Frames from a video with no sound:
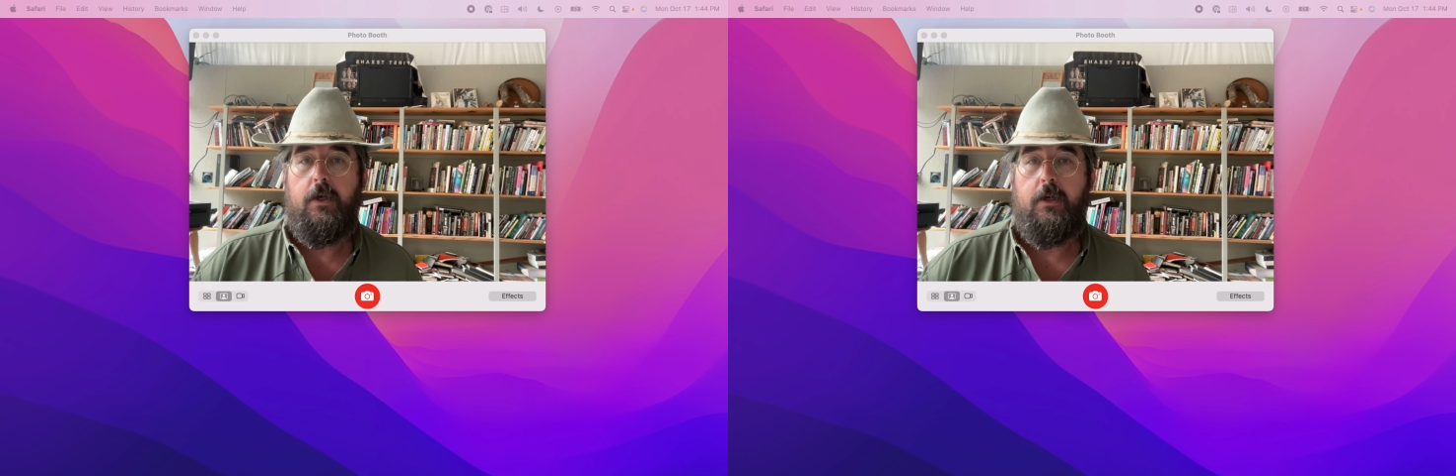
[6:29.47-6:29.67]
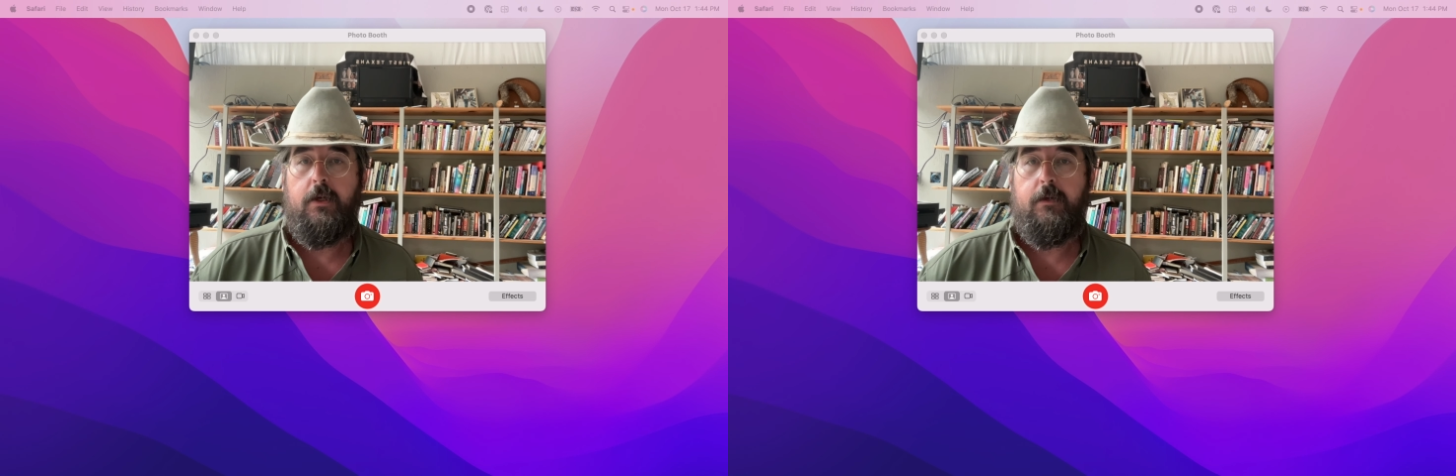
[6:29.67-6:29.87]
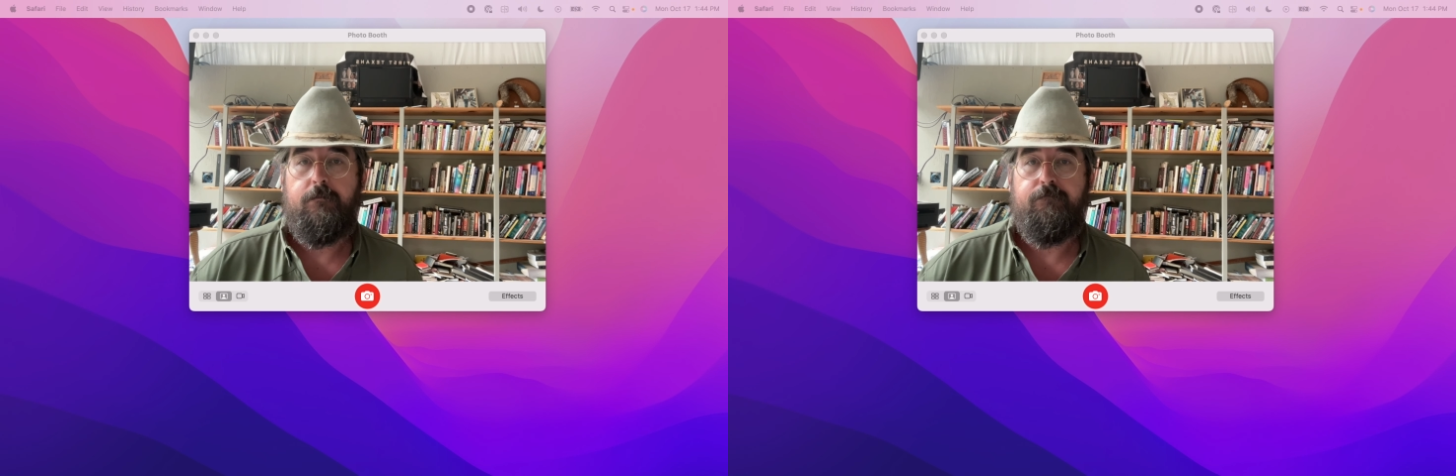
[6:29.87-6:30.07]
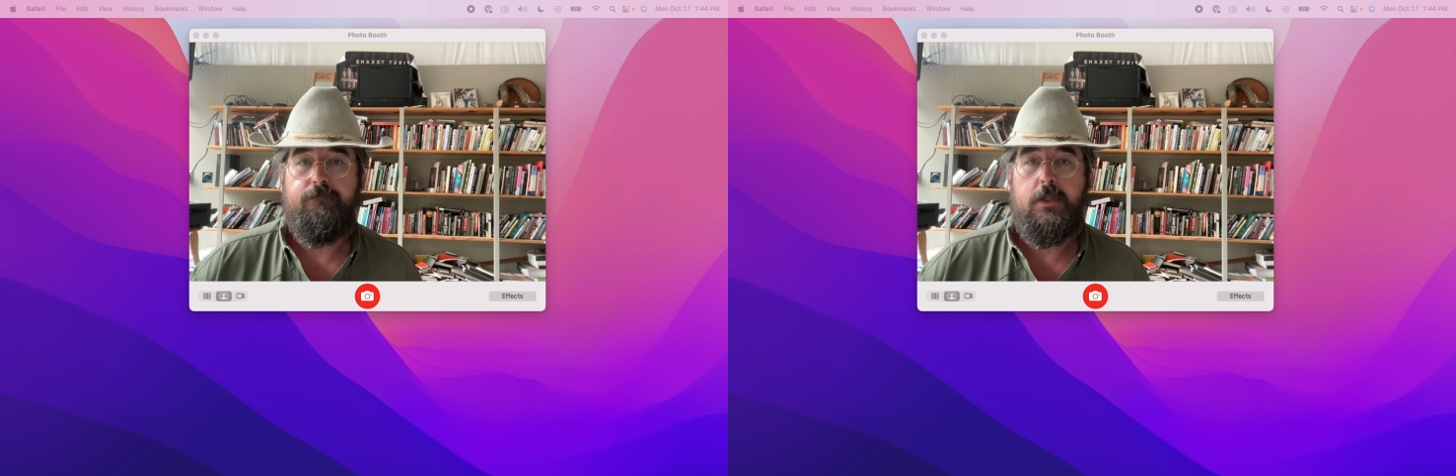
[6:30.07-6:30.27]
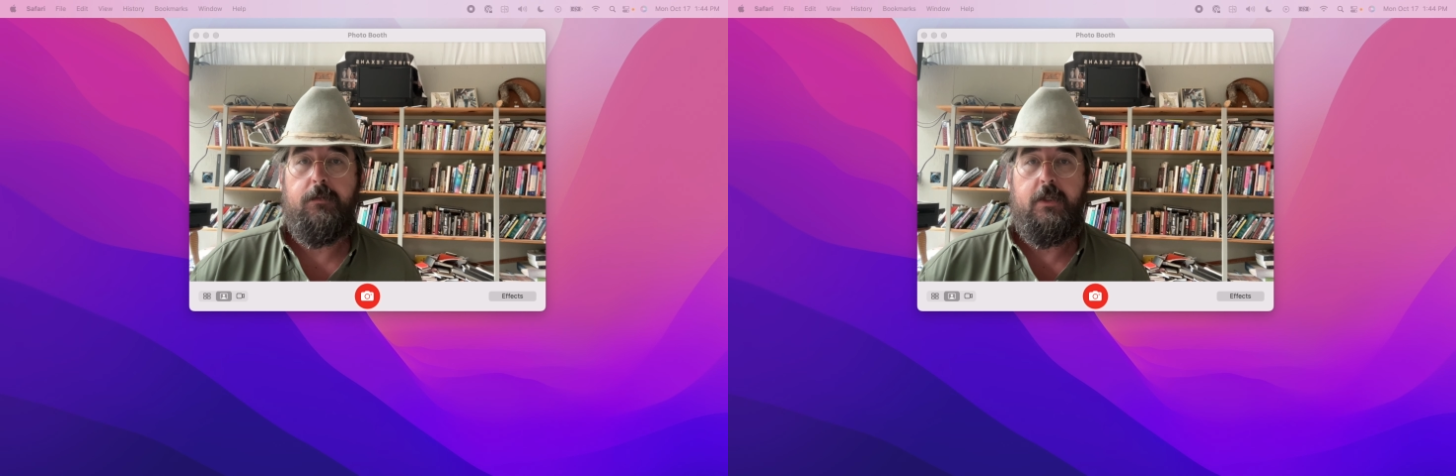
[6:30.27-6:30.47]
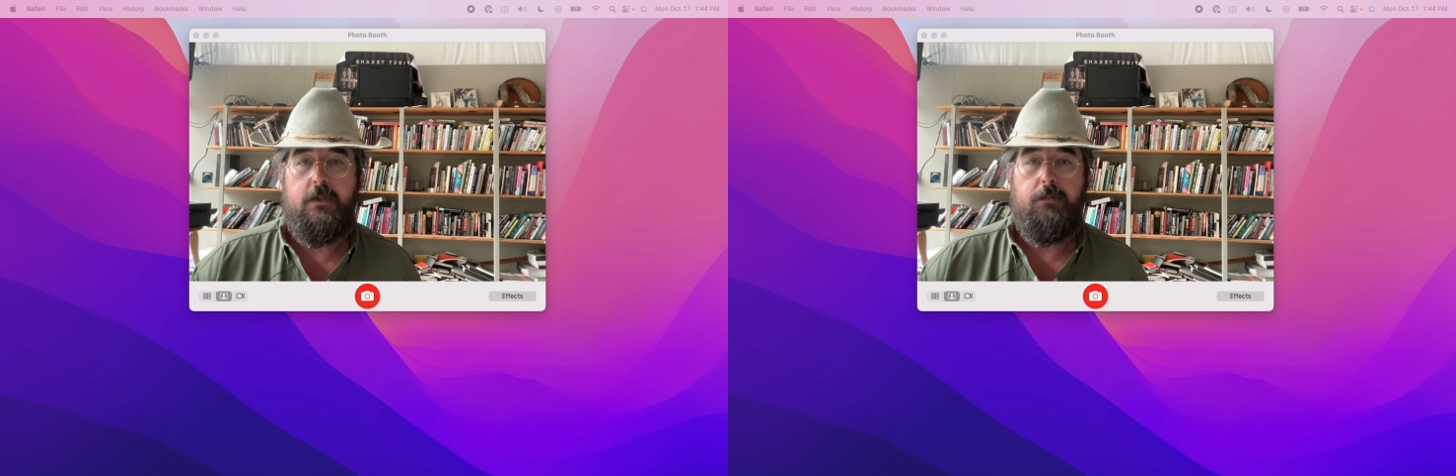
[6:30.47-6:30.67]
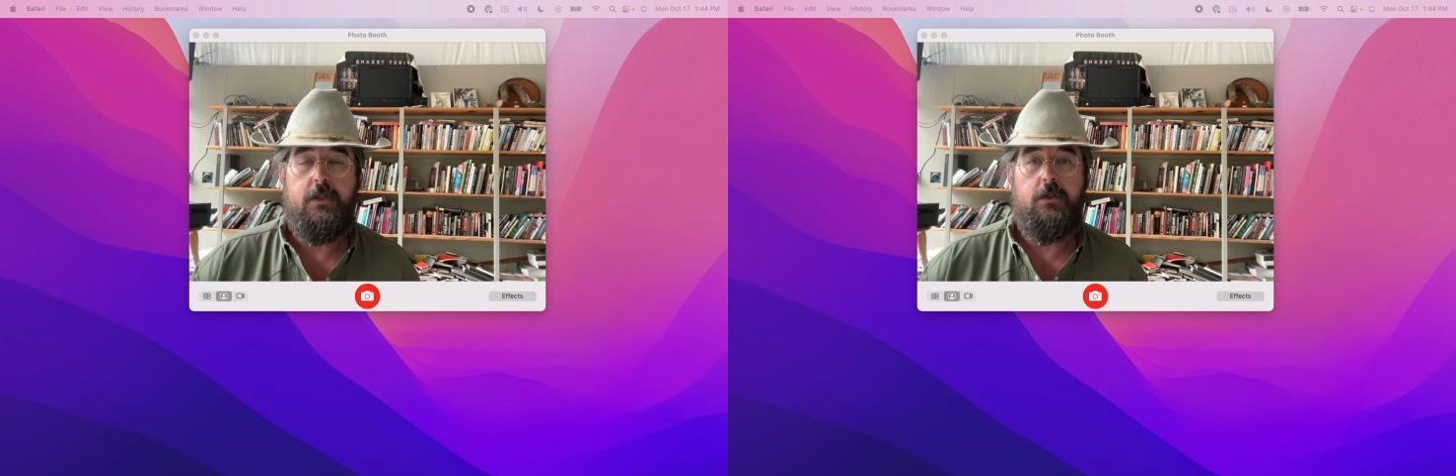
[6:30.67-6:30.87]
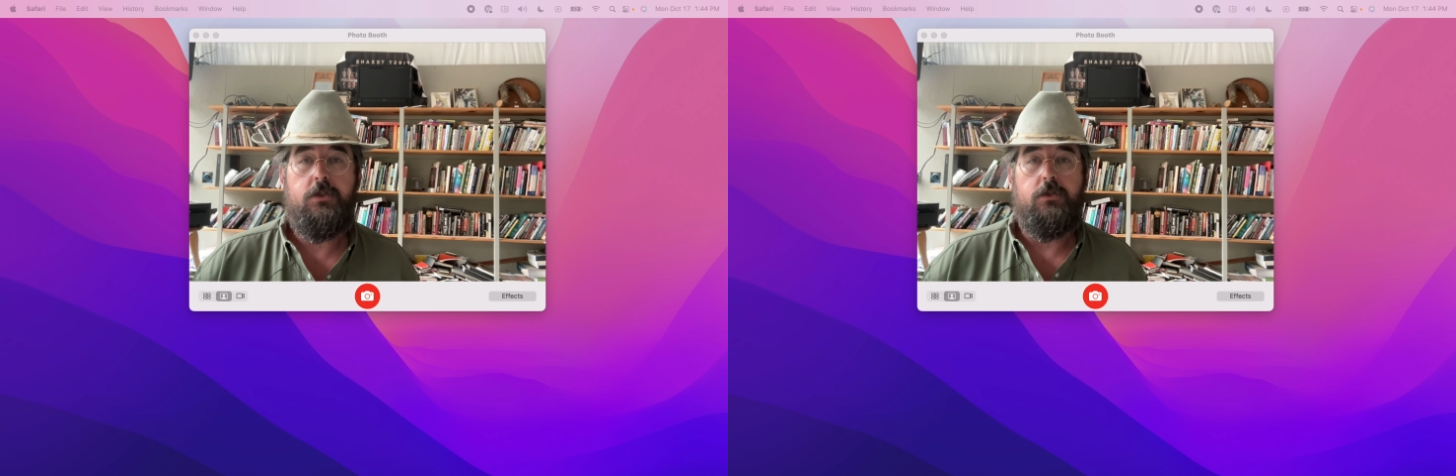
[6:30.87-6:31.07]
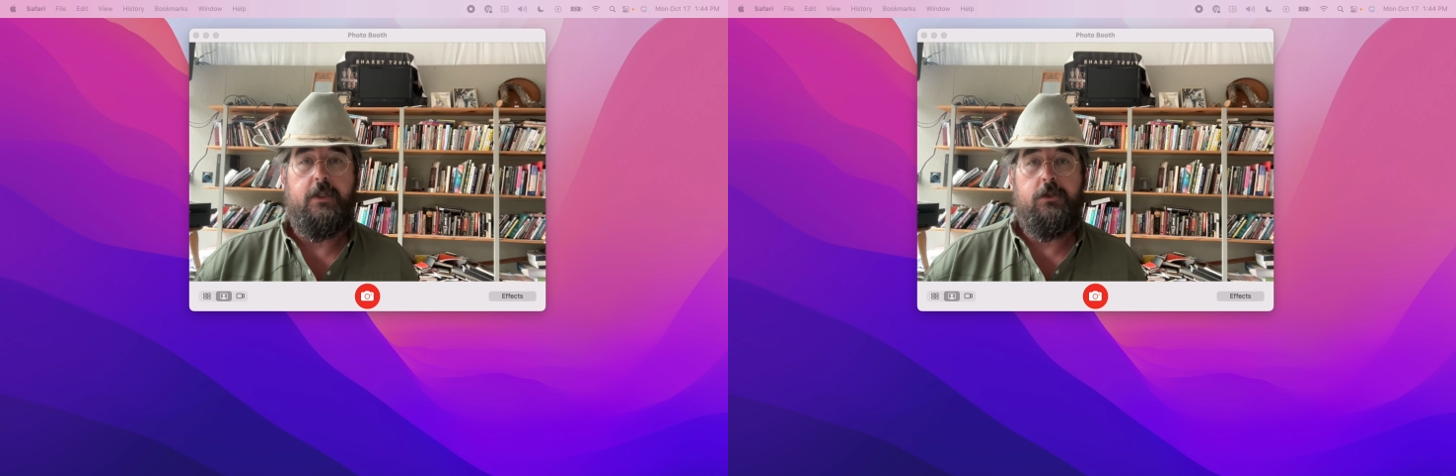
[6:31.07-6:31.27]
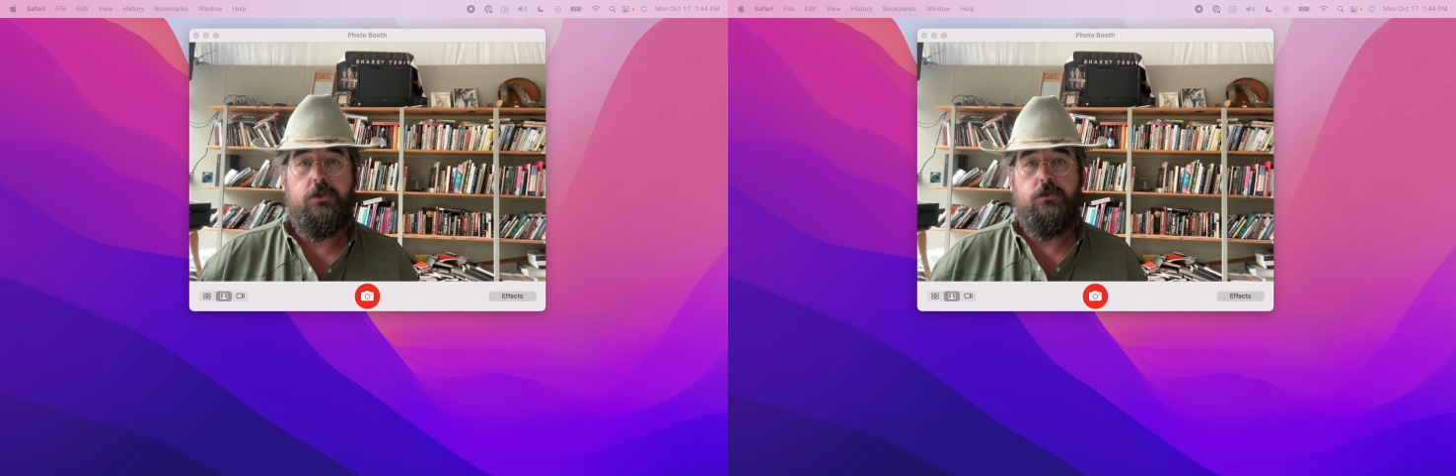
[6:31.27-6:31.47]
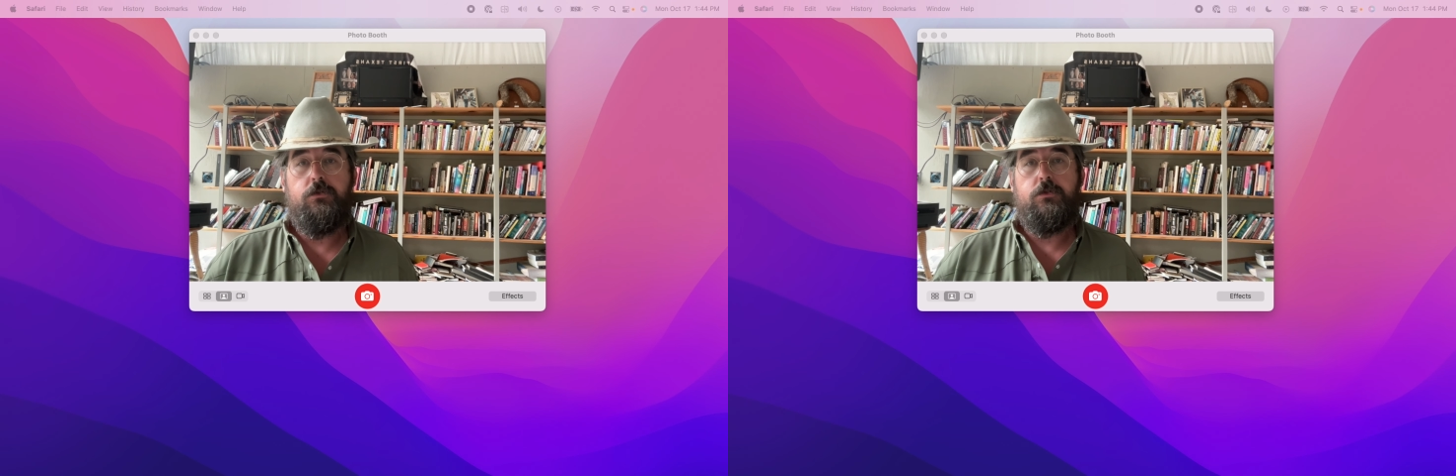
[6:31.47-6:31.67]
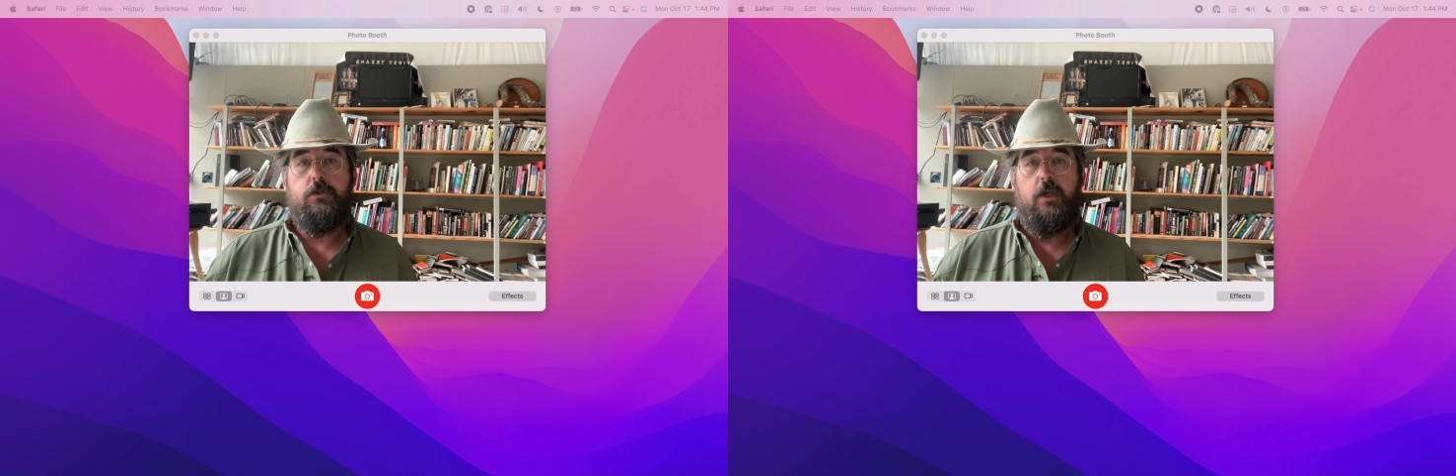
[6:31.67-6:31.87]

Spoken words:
some of these potential issues.